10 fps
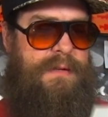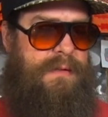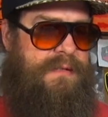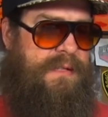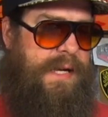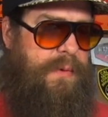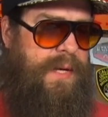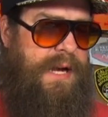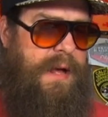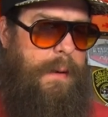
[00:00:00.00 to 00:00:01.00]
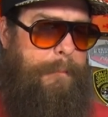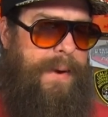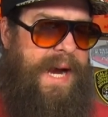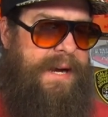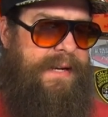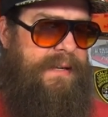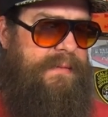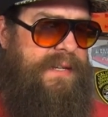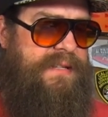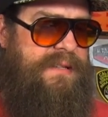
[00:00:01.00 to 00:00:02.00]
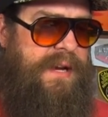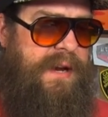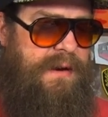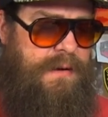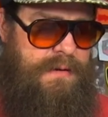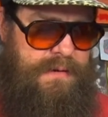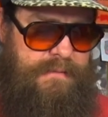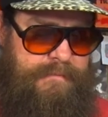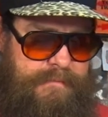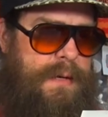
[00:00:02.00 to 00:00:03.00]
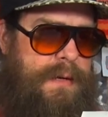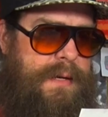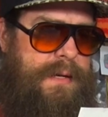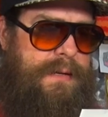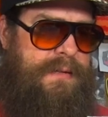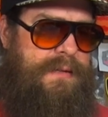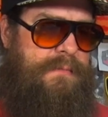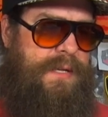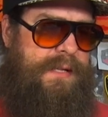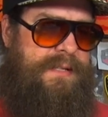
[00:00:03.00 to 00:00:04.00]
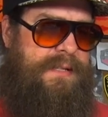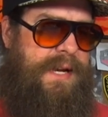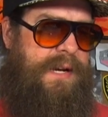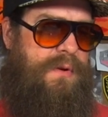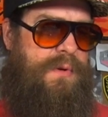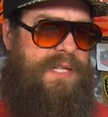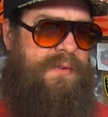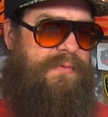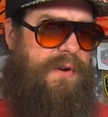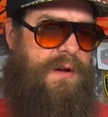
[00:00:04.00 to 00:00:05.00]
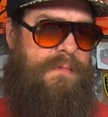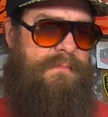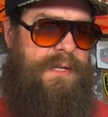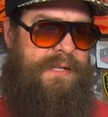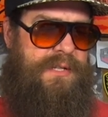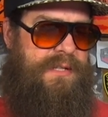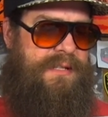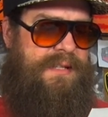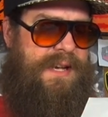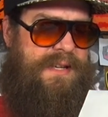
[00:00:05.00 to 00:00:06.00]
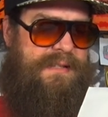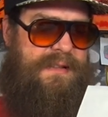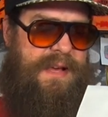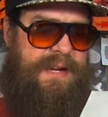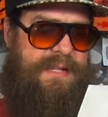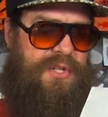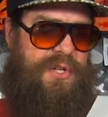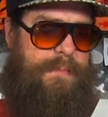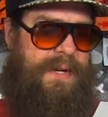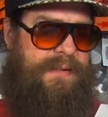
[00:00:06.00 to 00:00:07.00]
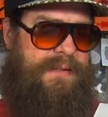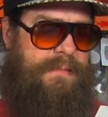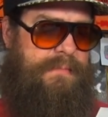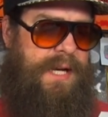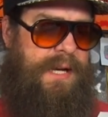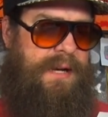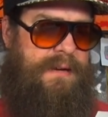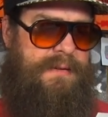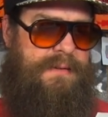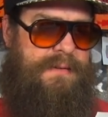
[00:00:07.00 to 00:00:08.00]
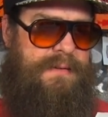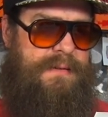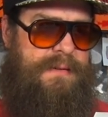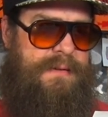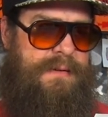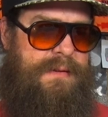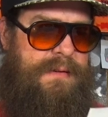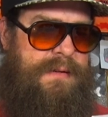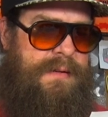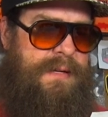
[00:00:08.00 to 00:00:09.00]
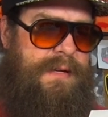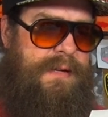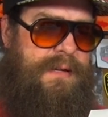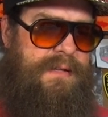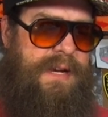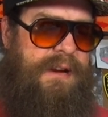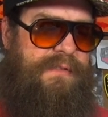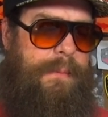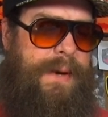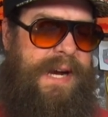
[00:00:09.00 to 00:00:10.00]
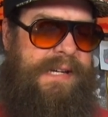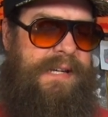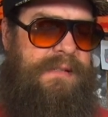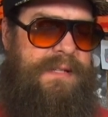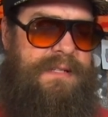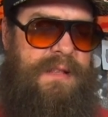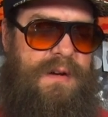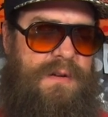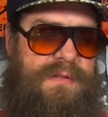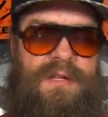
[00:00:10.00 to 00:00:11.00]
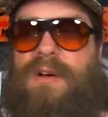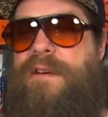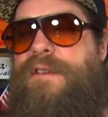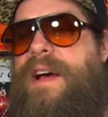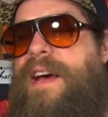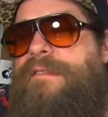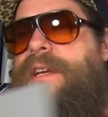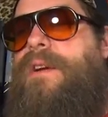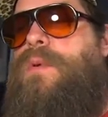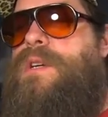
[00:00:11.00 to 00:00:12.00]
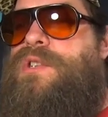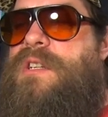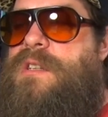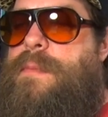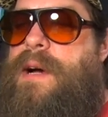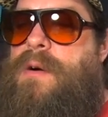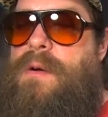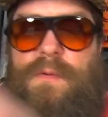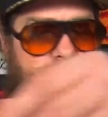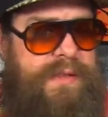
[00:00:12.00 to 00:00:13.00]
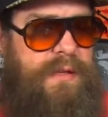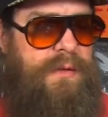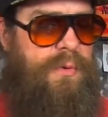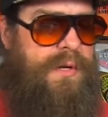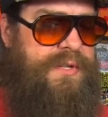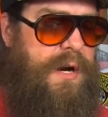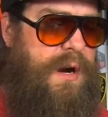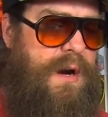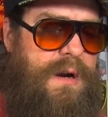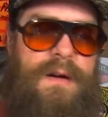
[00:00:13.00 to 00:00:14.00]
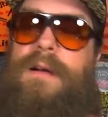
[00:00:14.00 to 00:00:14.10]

Looks like we got a packing list here. It doesn't really say who it's from. It just says that it's shipping to me. It does have the packing list though, so if I have any questions about what the lures are,